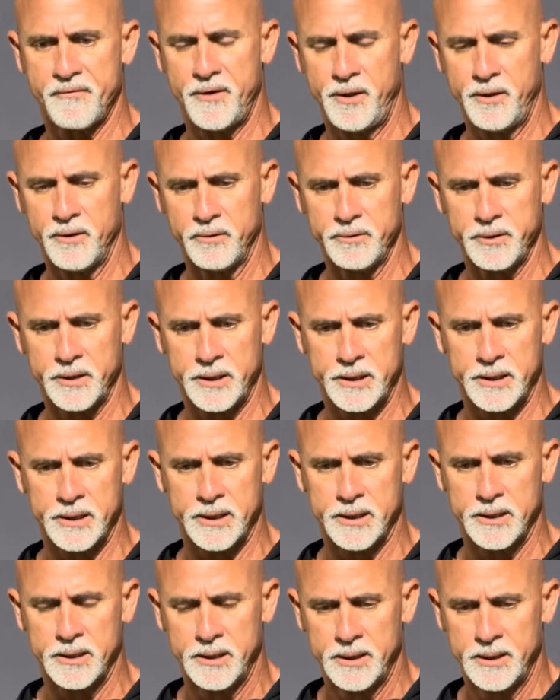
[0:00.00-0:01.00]
field.
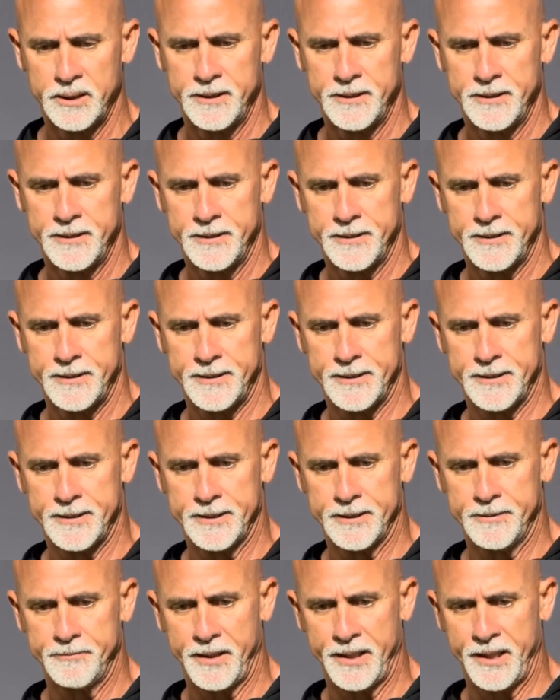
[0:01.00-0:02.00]
And
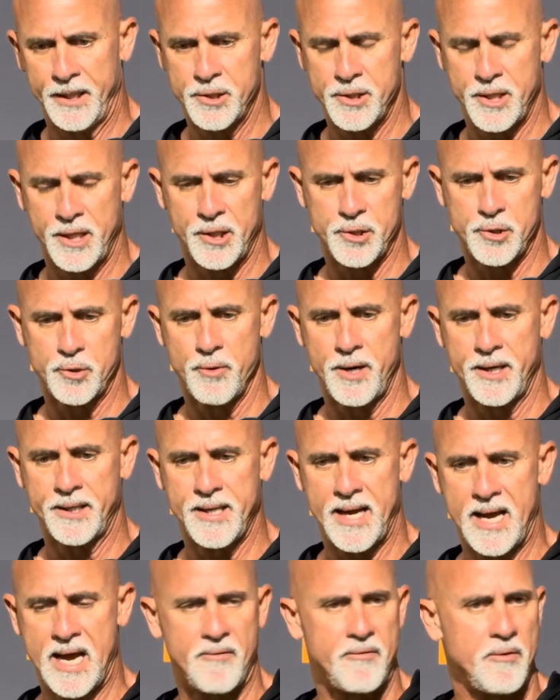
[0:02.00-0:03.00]
it's great
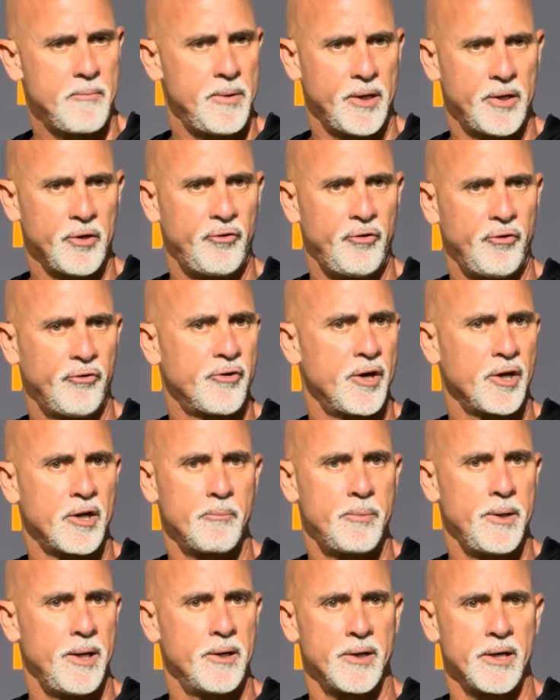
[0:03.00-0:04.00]
to have it, because he's going to
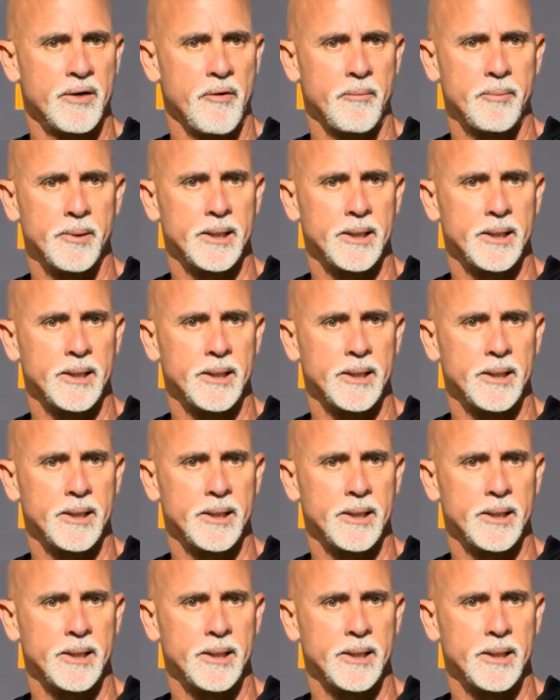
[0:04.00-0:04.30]
compete on every